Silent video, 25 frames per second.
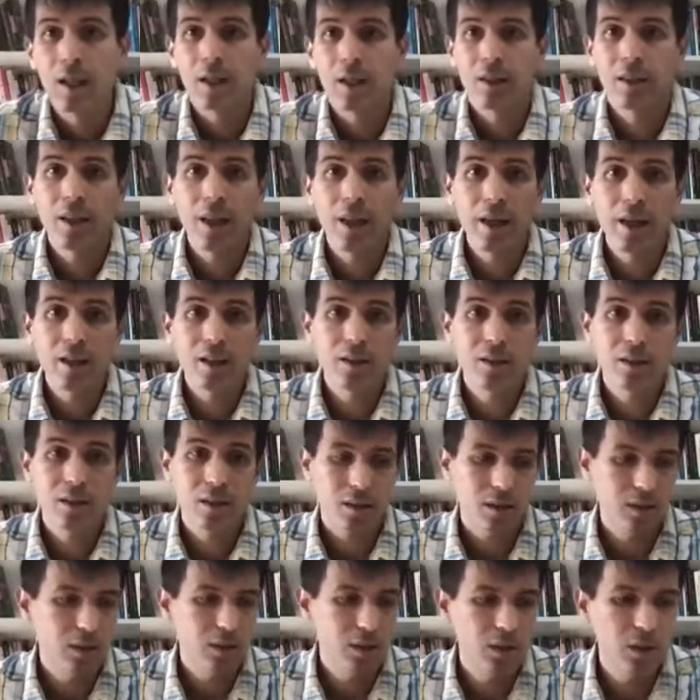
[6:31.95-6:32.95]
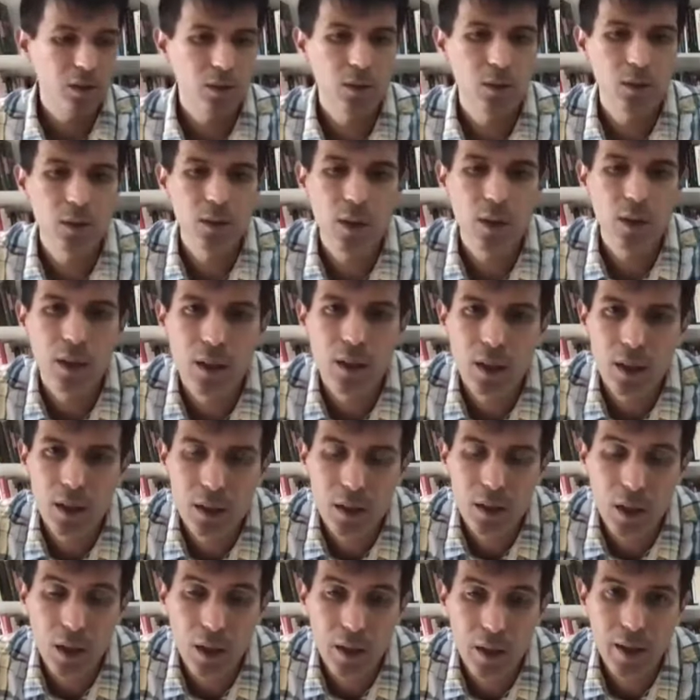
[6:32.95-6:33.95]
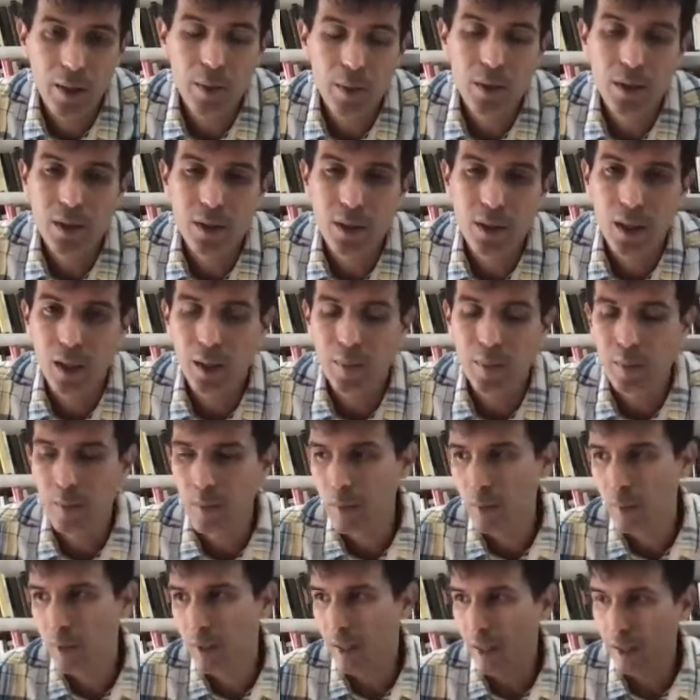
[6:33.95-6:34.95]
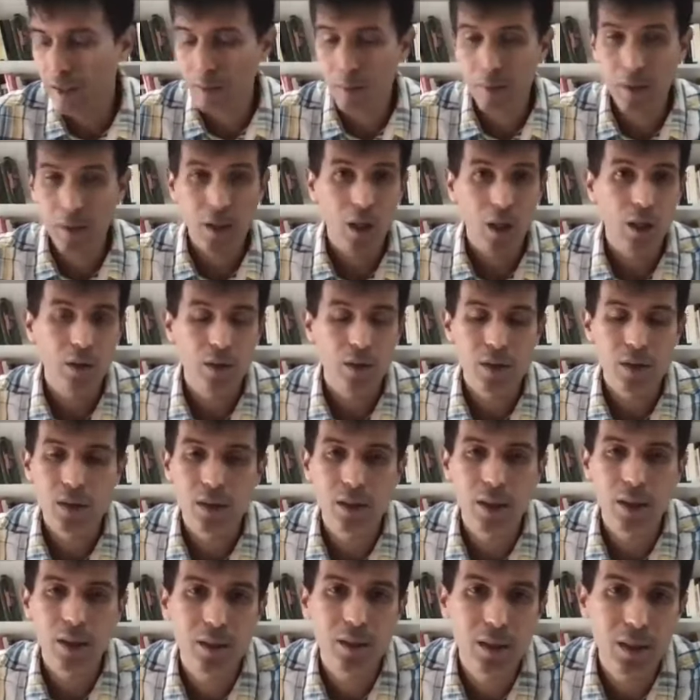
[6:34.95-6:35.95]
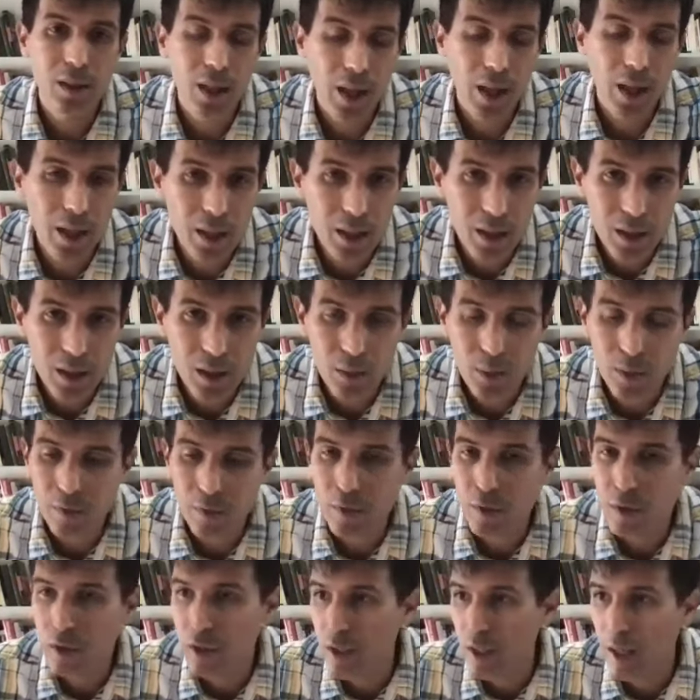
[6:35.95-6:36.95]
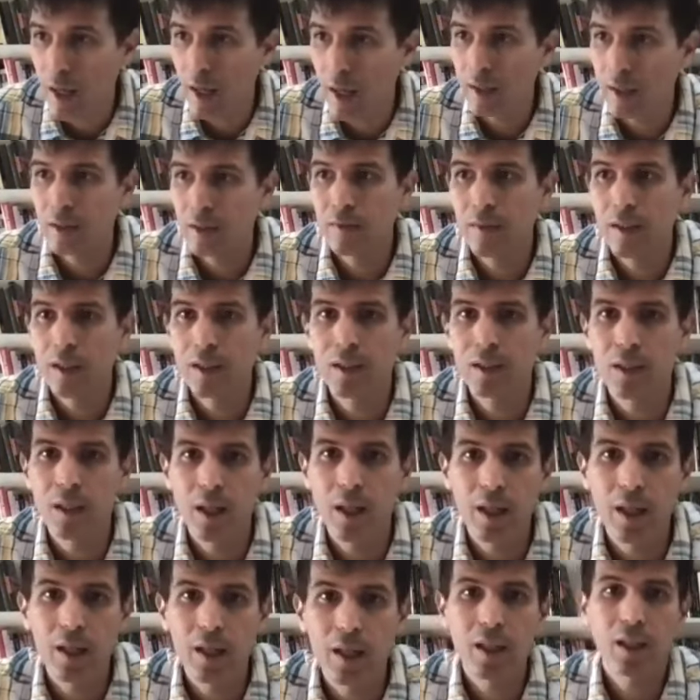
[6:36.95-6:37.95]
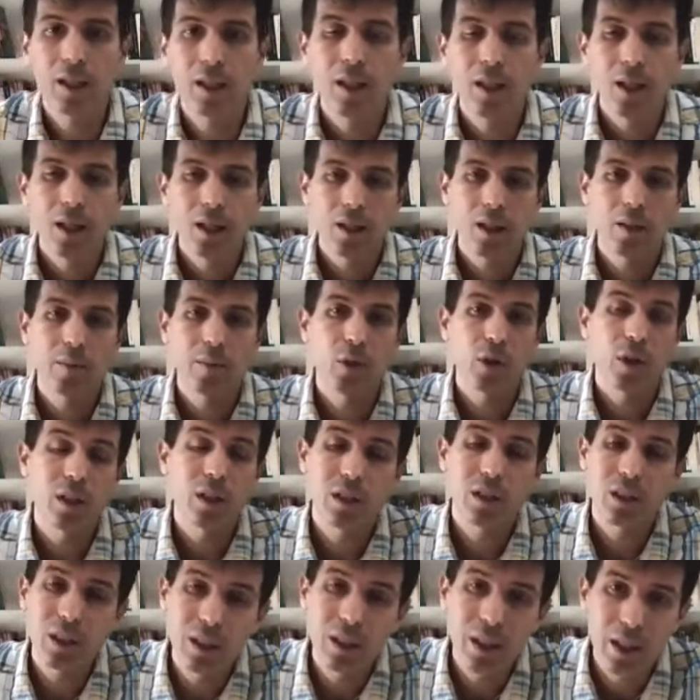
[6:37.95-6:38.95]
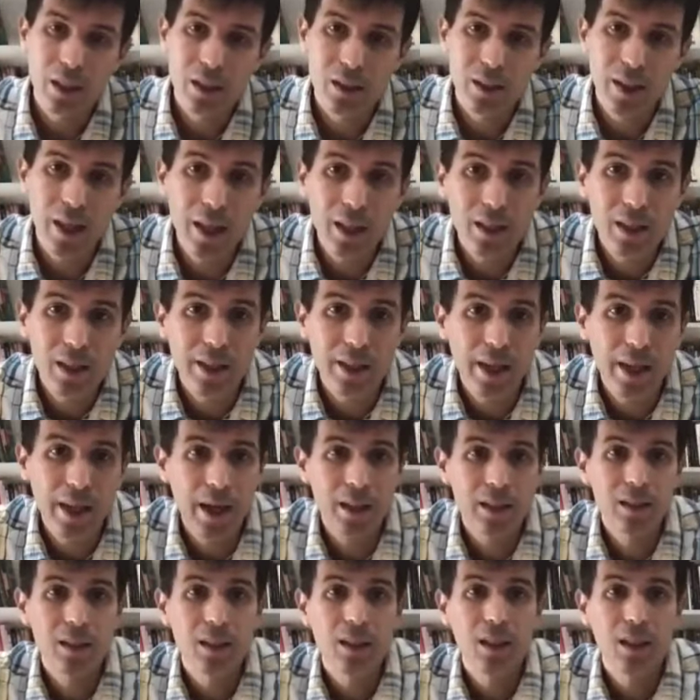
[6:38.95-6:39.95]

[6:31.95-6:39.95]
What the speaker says: Thanks to a law that was enacted by Congress in 1980, the Refugee Act of 1980, the Immigration and Nationality Act